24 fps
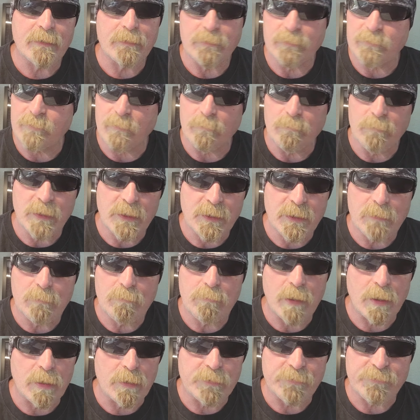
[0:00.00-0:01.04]
There's a million
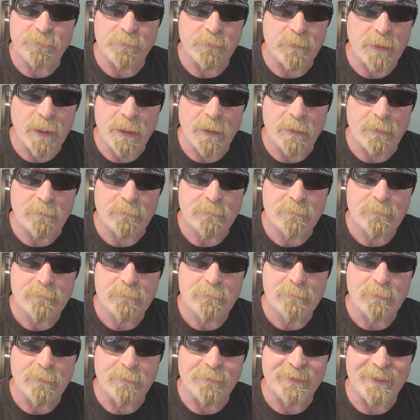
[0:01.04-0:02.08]
bars in town.
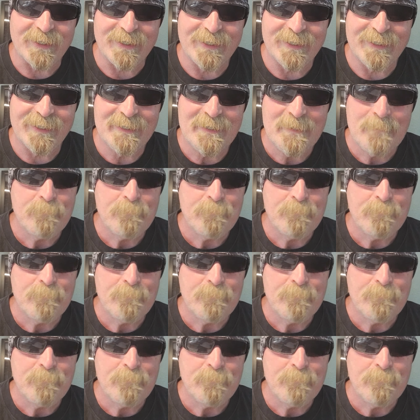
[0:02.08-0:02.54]
Okay?